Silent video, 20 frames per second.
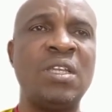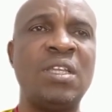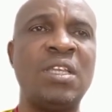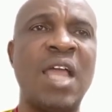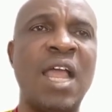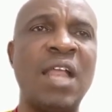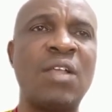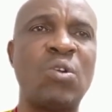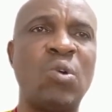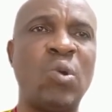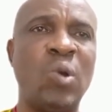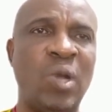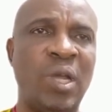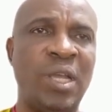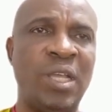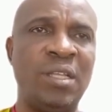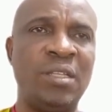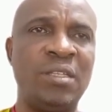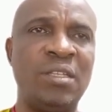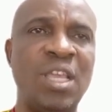that
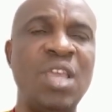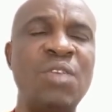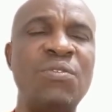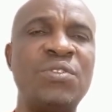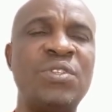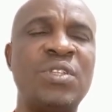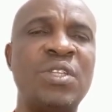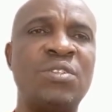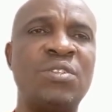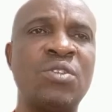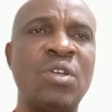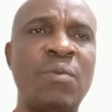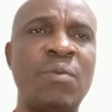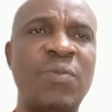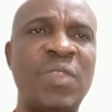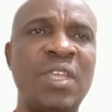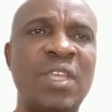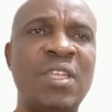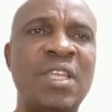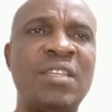coin. If it's
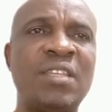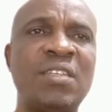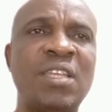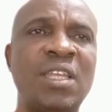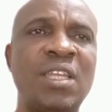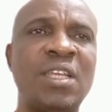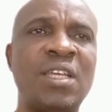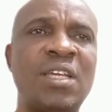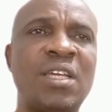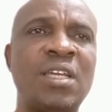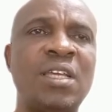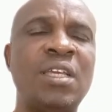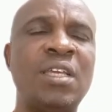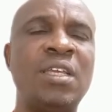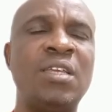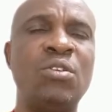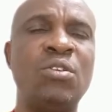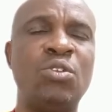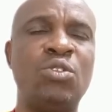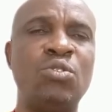something they think
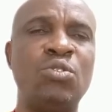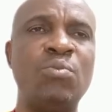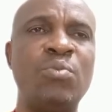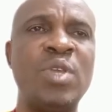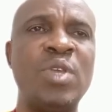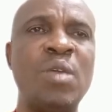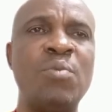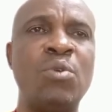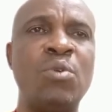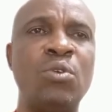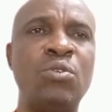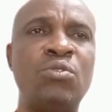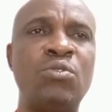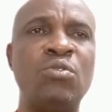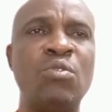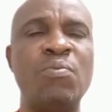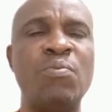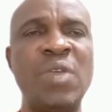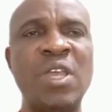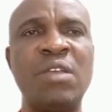you should be able
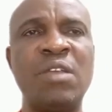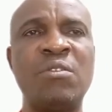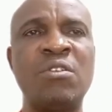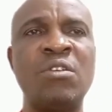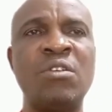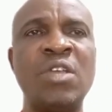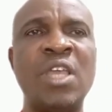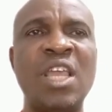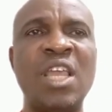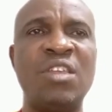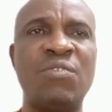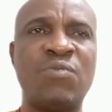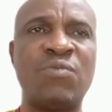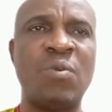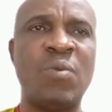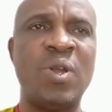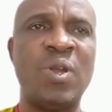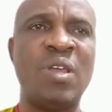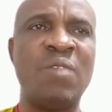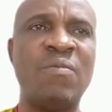to make gains
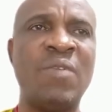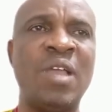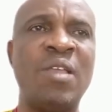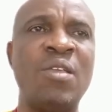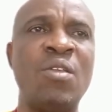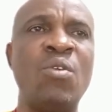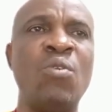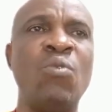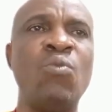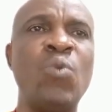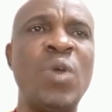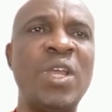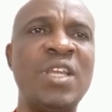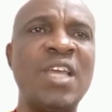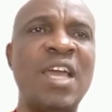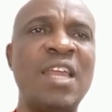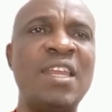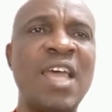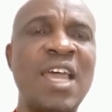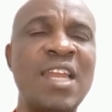from, whatever, with
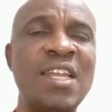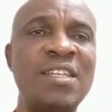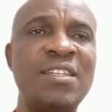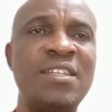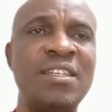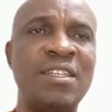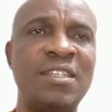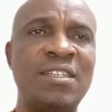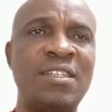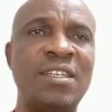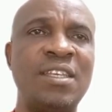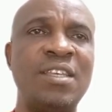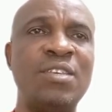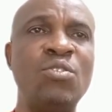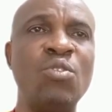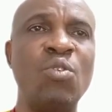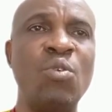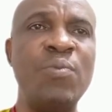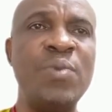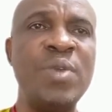the analysis,
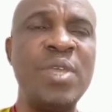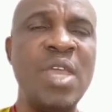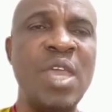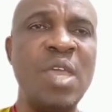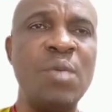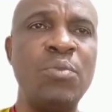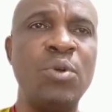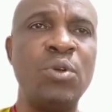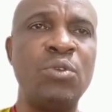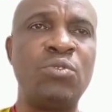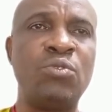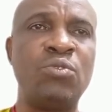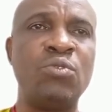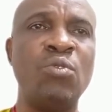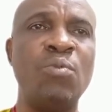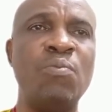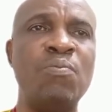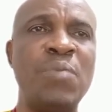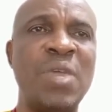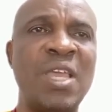you'll be able
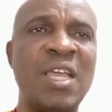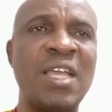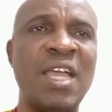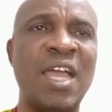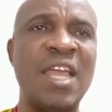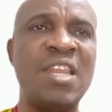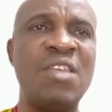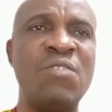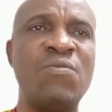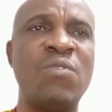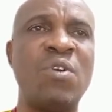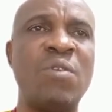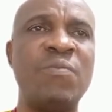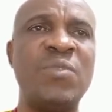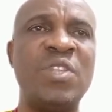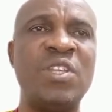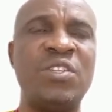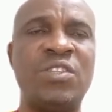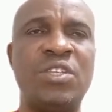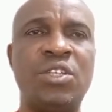to make an
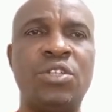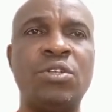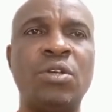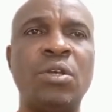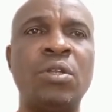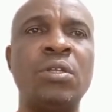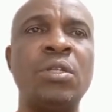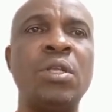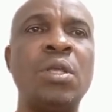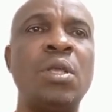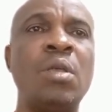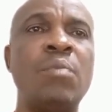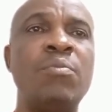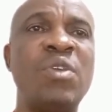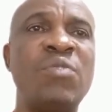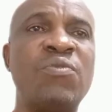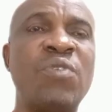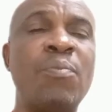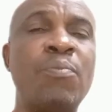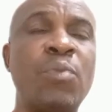informed decision
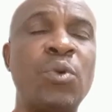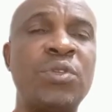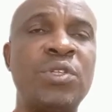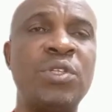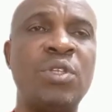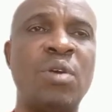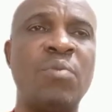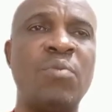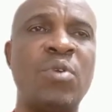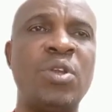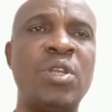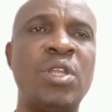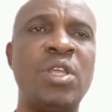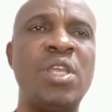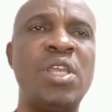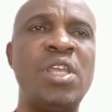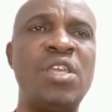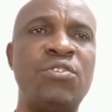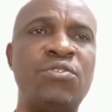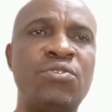before putting your
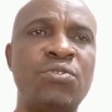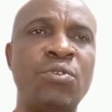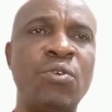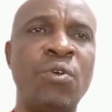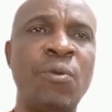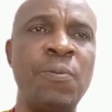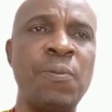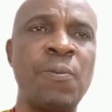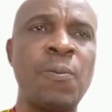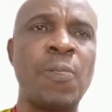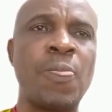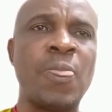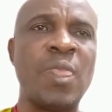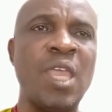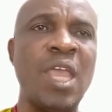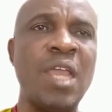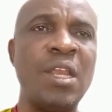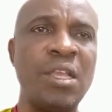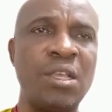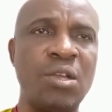money into
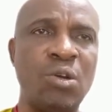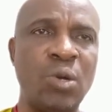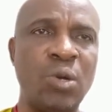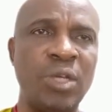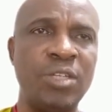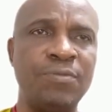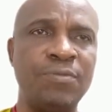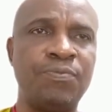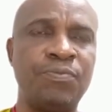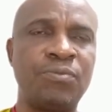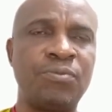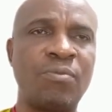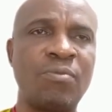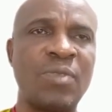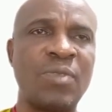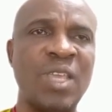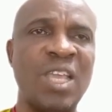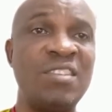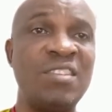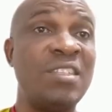any coin.
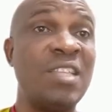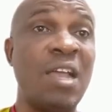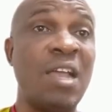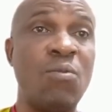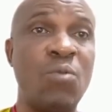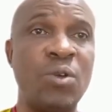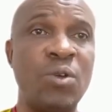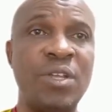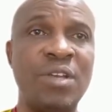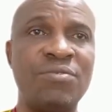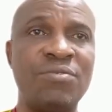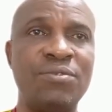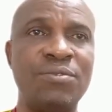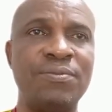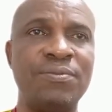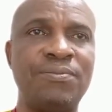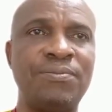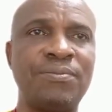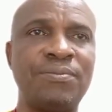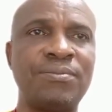Isn't that wonderful?